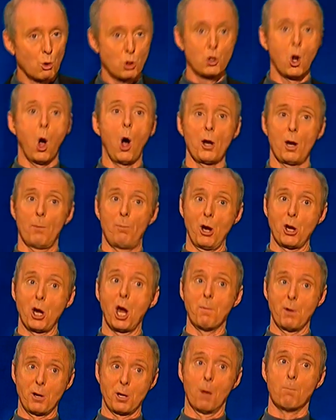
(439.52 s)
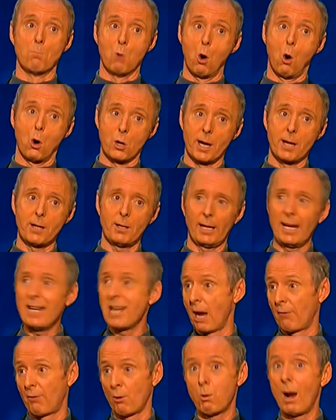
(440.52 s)
Wouldn't like to be him in the morning. He
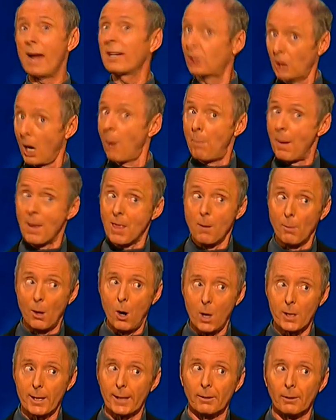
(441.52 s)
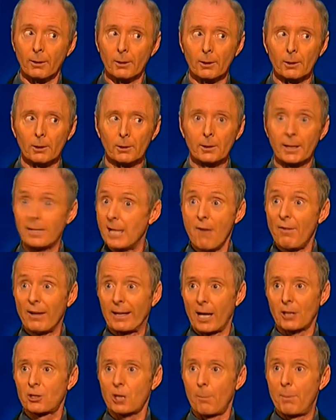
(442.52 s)
never wakes up in the morning. He never
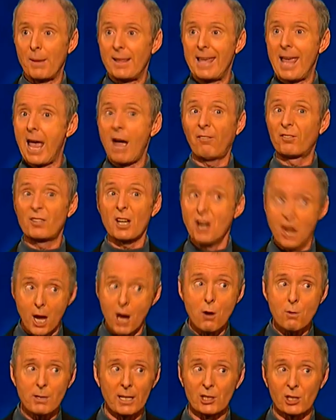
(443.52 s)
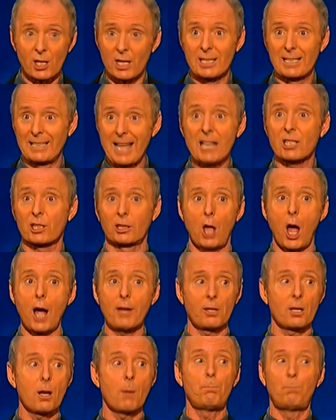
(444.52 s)
gets up in the afternoon. He sees less
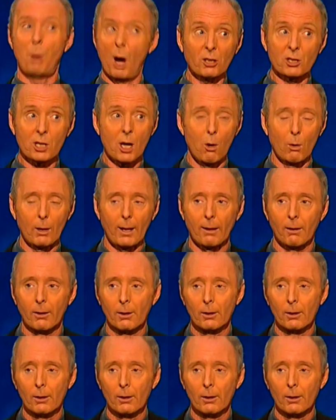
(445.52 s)
light than a potholer.